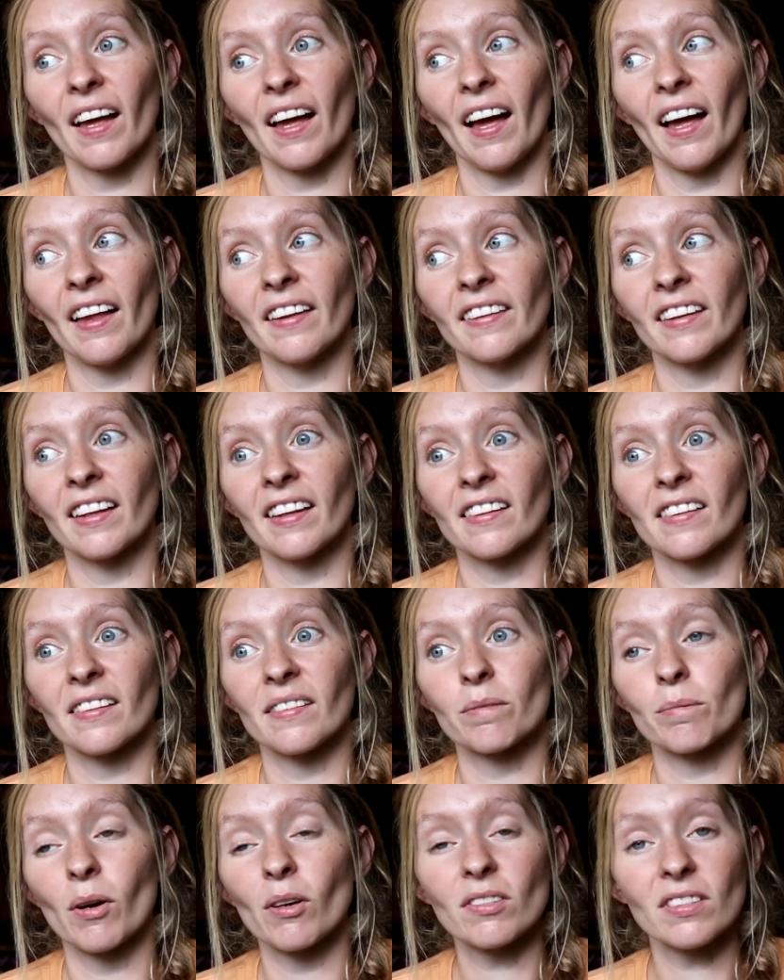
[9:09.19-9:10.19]
And
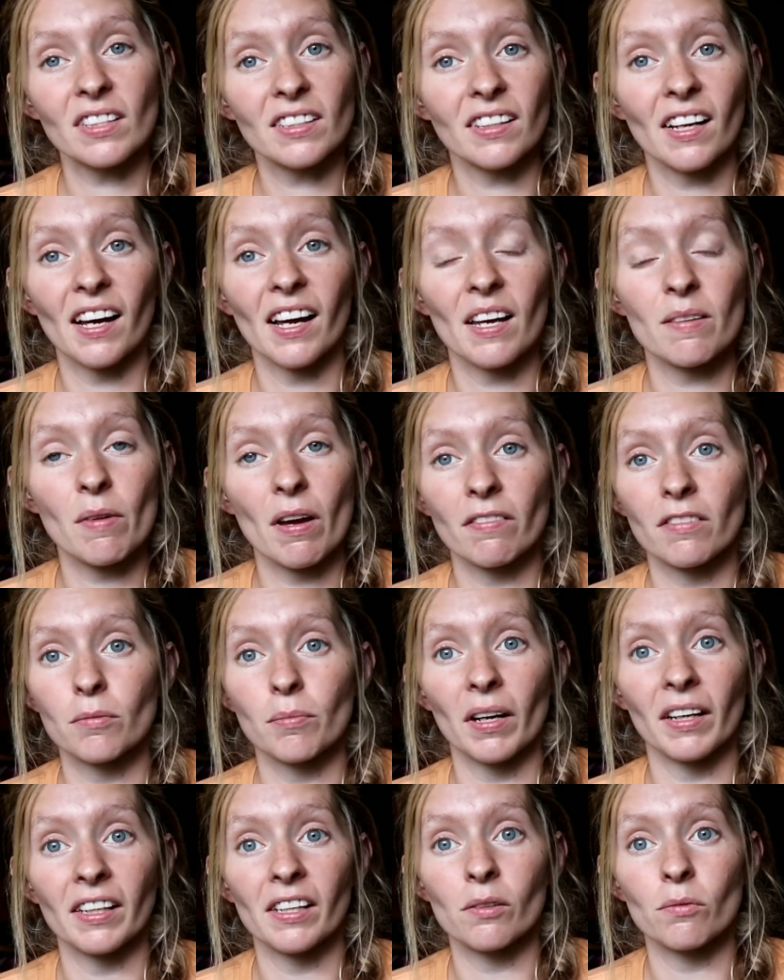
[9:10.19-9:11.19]
then most of the time,
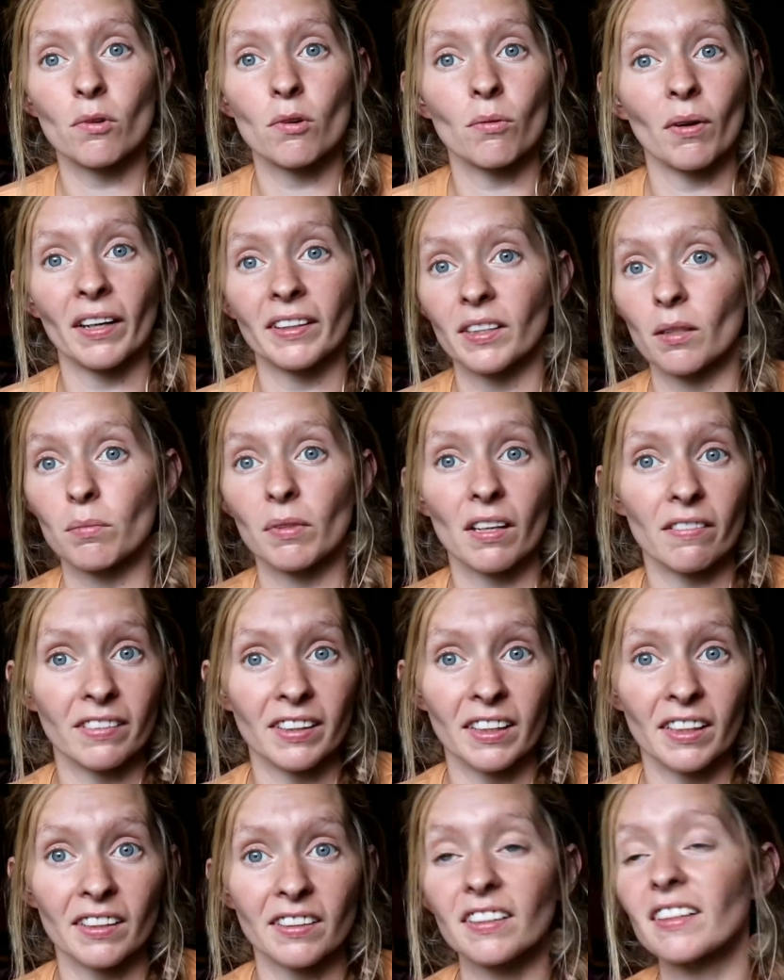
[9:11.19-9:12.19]
everybody will wind up
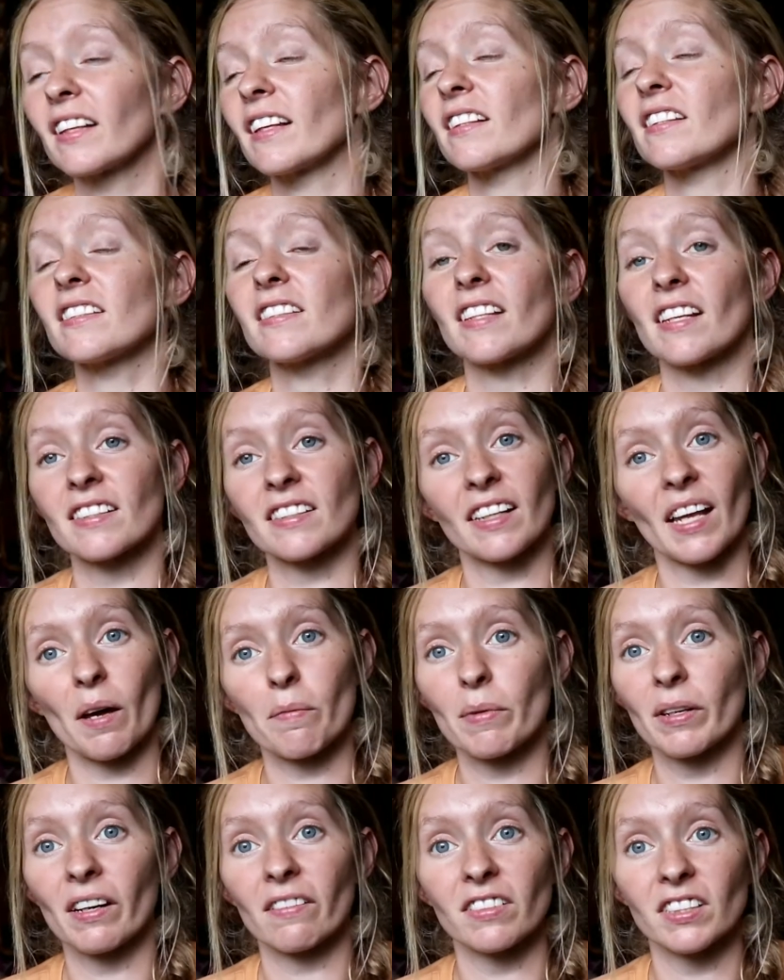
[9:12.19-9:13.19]
loving it. Doesn't
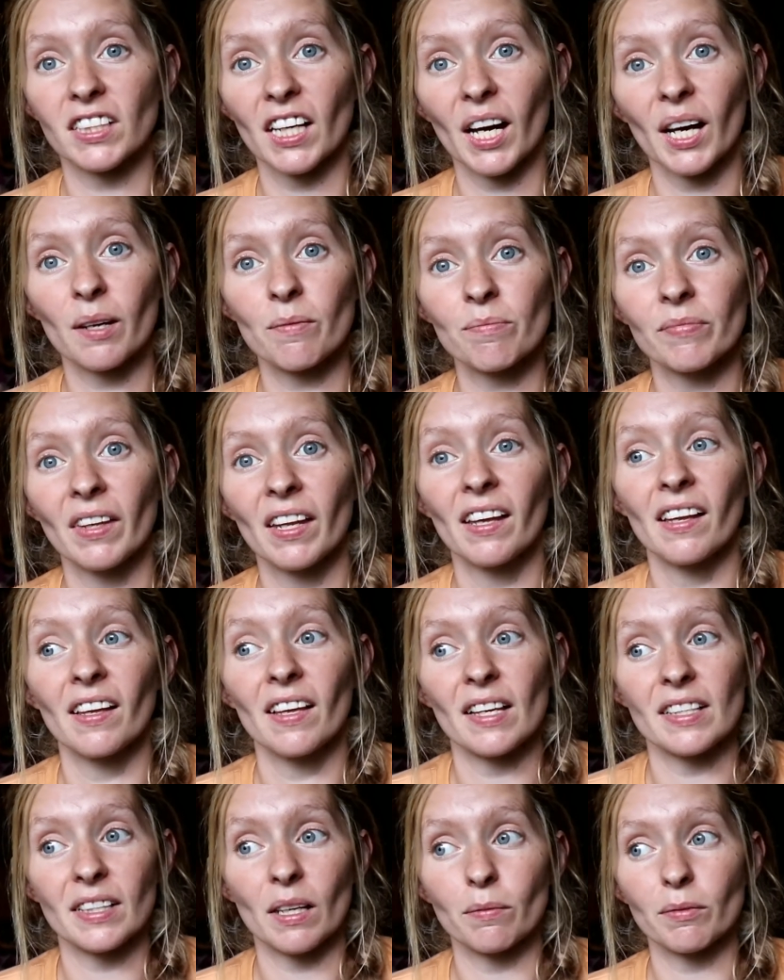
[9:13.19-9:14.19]
happen every time.
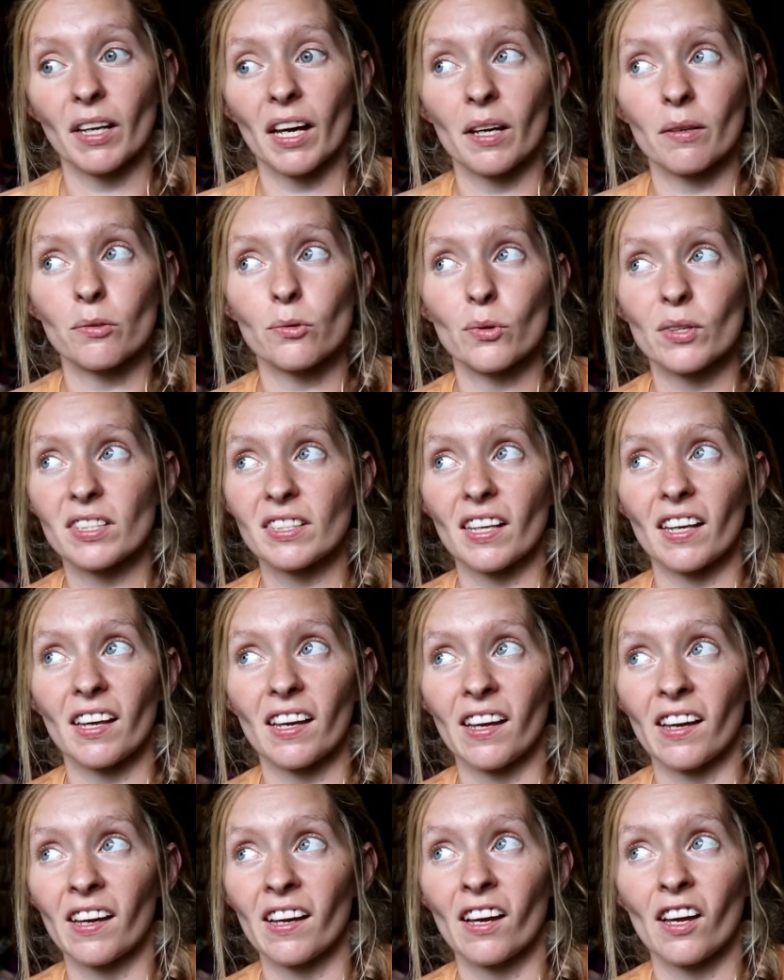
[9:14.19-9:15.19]
Sometimes we
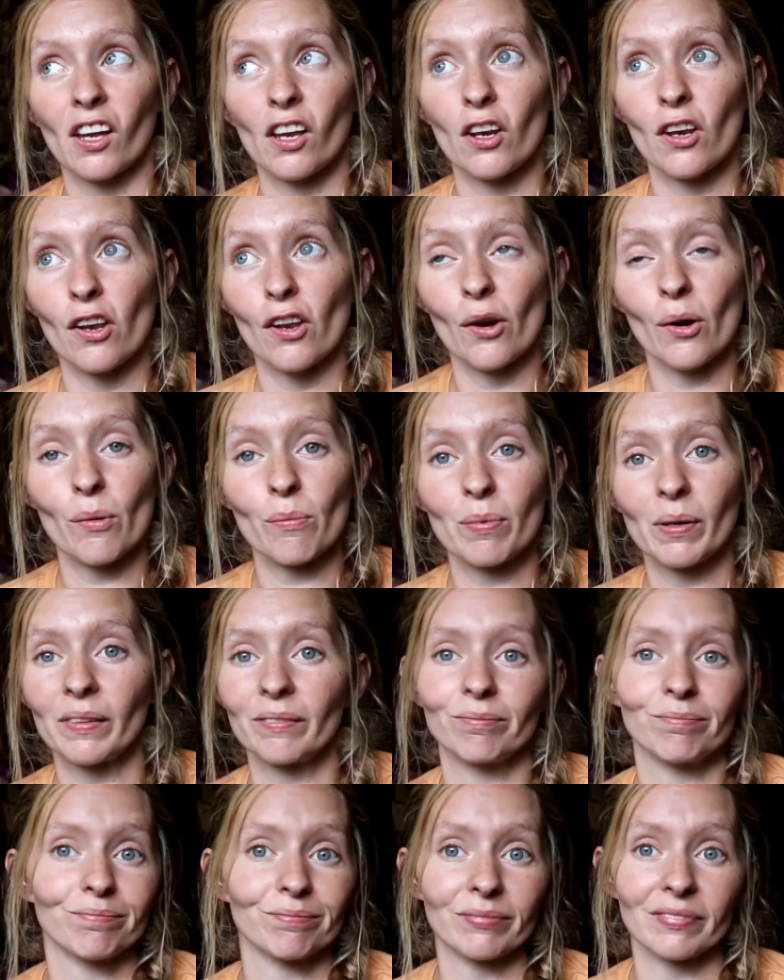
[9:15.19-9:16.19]
say, nope,
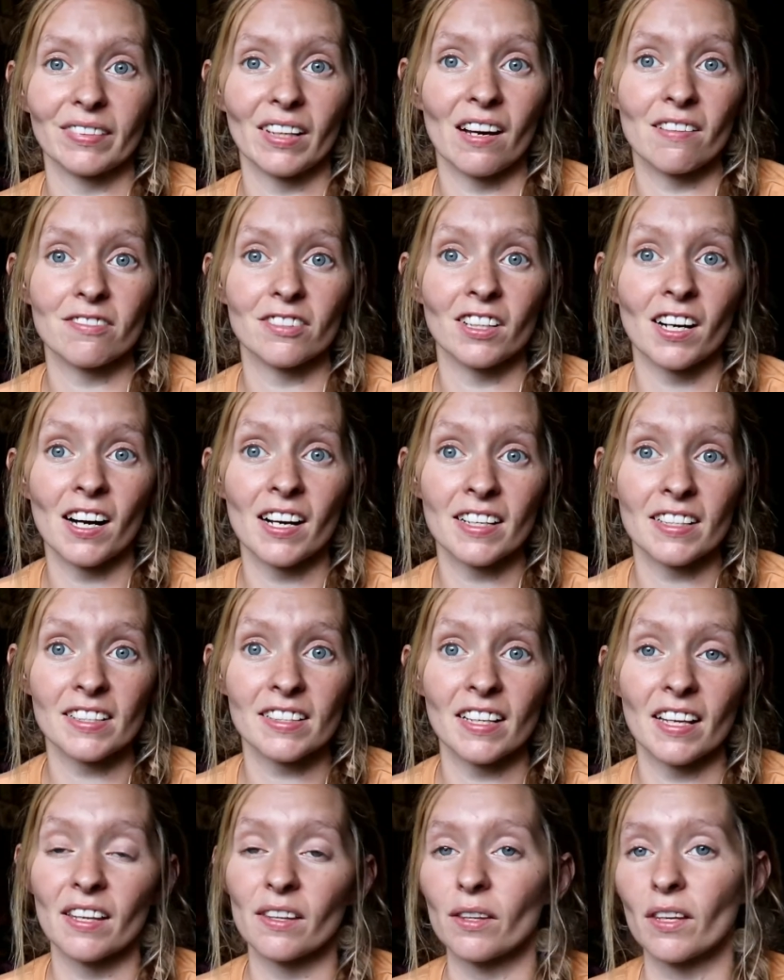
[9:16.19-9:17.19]
not for
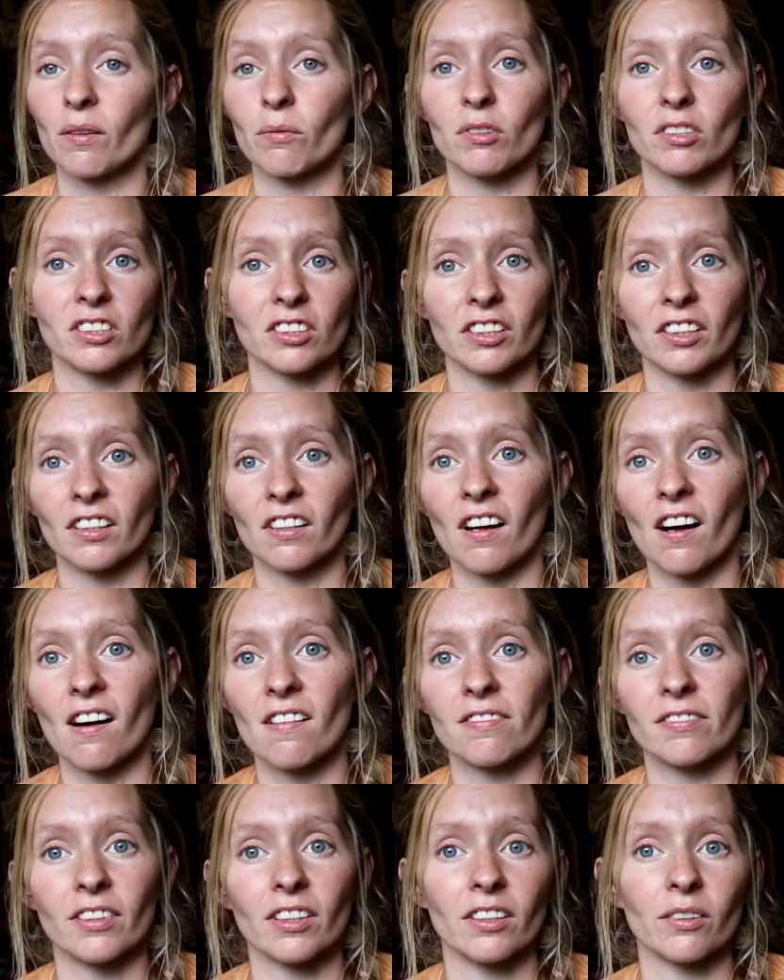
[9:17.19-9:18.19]
us, and then we'll turn it
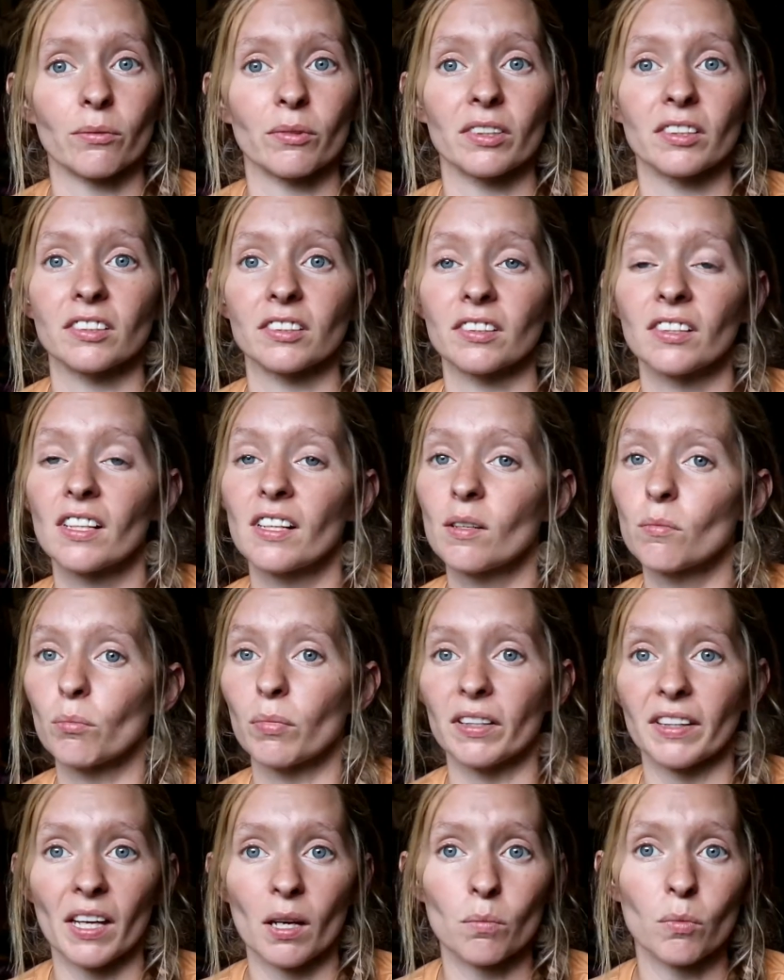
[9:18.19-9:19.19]
off, or we'll
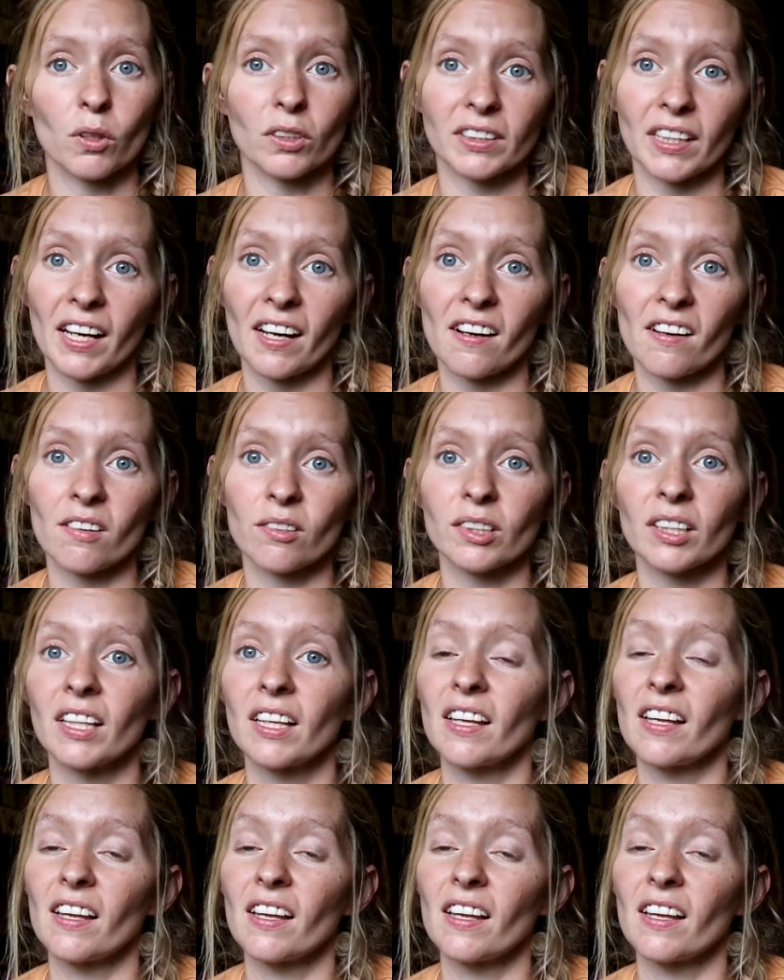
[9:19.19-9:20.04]
put that book down